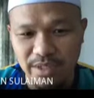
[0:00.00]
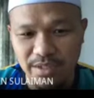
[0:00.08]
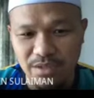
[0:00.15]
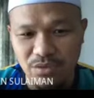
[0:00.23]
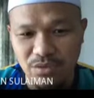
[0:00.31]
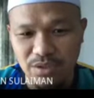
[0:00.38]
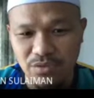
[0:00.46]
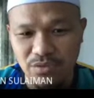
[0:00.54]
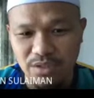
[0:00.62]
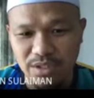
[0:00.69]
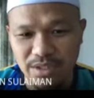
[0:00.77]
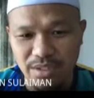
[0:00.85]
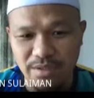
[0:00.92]
you need to
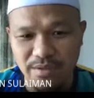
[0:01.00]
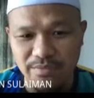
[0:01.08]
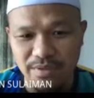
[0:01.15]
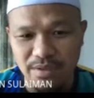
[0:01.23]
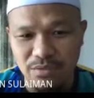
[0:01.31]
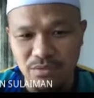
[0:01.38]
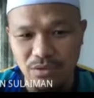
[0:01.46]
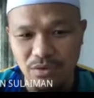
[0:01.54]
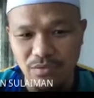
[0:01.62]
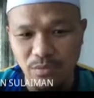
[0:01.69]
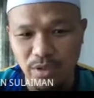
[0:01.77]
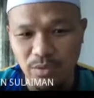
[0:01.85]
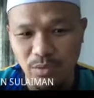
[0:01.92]
negate the value of
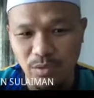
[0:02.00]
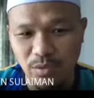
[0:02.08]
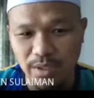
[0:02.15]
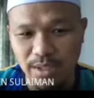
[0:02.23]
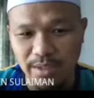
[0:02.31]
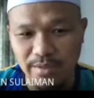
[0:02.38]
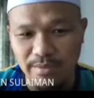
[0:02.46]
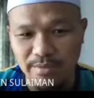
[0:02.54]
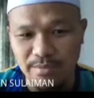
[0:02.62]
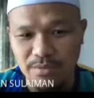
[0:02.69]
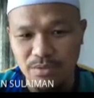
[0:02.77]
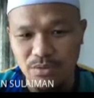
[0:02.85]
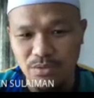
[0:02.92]
y line.
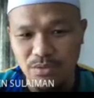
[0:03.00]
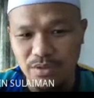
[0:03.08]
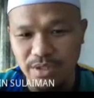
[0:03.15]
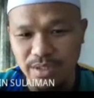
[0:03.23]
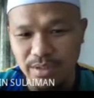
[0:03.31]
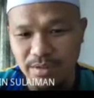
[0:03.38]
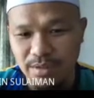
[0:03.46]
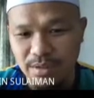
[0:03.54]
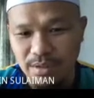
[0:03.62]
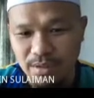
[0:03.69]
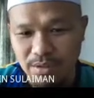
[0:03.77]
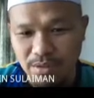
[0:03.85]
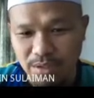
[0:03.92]
So you negate,
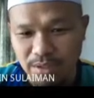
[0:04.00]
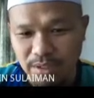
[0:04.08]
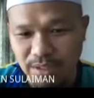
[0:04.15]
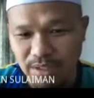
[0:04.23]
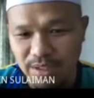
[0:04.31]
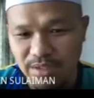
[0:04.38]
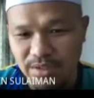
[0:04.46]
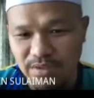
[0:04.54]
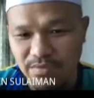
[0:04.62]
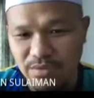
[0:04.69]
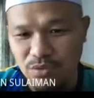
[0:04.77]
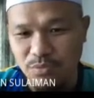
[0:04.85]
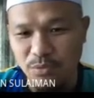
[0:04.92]
you can get negative
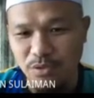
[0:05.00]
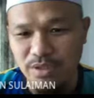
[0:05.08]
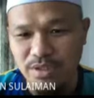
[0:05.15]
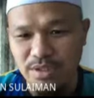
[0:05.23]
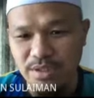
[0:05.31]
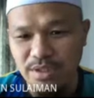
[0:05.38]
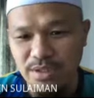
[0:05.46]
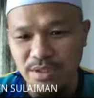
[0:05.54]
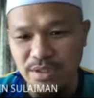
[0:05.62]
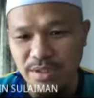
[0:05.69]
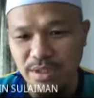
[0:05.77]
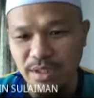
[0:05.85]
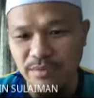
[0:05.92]

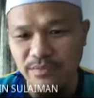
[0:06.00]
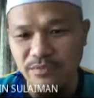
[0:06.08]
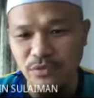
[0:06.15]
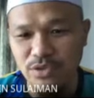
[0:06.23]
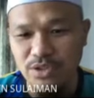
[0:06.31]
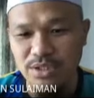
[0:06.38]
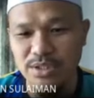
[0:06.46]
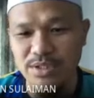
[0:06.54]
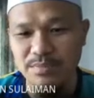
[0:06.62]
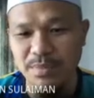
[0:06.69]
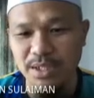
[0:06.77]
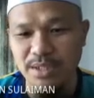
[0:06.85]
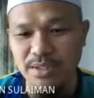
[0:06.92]
0.3846
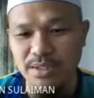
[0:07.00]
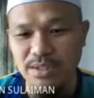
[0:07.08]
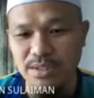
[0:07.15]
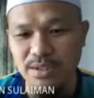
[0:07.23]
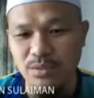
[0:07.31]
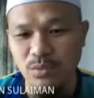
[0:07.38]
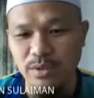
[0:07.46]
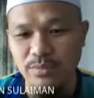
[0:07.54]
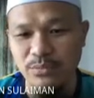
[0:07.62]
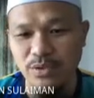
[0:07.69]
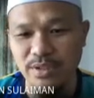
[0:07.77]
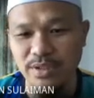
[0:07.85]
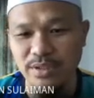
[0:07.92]
plus j
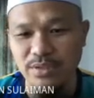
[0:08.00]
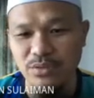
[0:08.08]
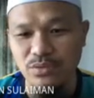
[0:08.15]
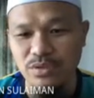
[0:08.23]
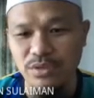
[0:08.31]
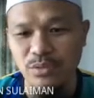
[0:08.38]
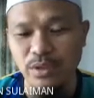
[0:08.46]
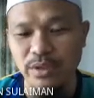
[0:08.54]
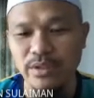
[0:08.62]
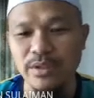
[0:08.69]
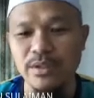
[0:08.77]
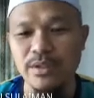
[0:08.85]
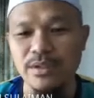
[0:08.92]
1.9231.
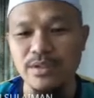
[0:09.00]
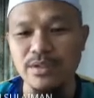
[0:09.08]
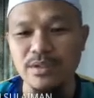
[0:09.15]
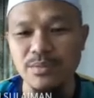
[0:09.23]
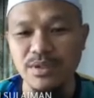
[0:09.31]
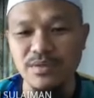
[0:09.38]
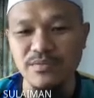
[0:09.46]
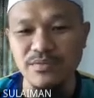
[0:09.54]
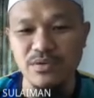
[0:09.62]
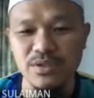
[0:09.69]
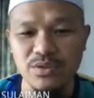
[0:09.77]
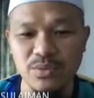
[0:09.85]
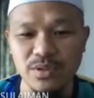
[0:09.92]
Similar for
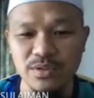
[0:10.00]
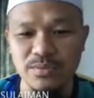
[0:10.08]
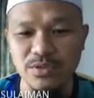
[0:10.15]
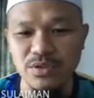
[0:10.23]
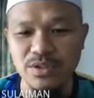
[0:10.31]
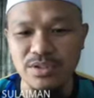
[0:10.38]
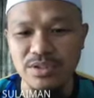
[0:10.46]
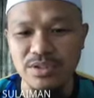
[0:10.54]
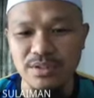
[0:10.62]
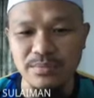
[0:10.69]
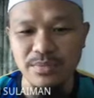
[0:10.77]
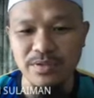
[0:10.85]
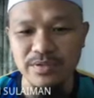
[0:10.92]
this one because this is the
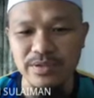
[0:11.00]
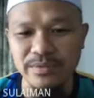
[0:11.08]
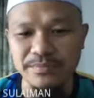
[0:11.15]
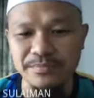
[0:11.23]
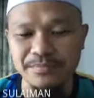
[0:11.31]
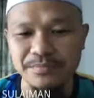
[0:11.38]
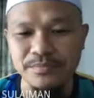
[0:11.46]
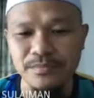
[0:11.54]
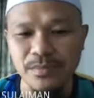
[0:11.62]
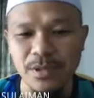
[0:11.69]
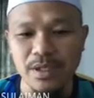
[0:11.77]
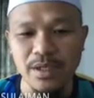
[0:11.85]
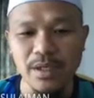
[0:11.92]
mirror.
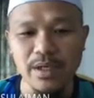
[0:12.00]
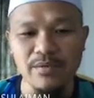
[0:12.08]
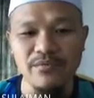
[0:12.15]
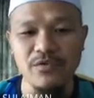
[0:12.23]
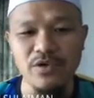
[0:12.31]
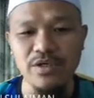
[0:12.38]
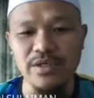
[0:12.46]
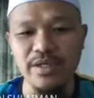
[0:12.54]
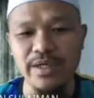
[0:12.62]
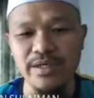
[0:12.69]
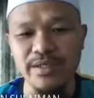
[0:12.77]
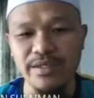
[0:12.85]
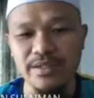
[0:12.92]
And for the
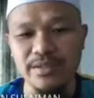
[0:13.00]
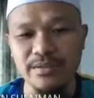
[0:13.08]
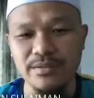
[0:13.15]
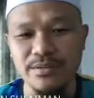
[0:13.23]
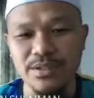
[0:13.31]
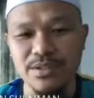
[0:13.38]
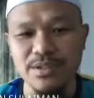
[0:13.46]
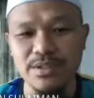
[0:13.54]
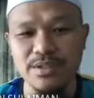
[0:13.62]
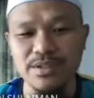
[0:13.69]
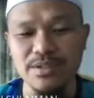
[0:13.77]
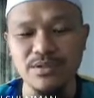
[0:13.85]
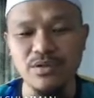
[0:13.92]
diagonal, since
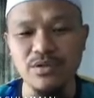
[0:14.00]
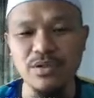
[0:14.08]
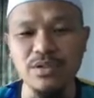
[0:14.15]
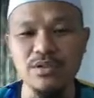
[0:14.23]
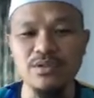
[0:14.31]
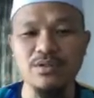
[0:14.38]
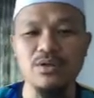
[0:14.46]
this is only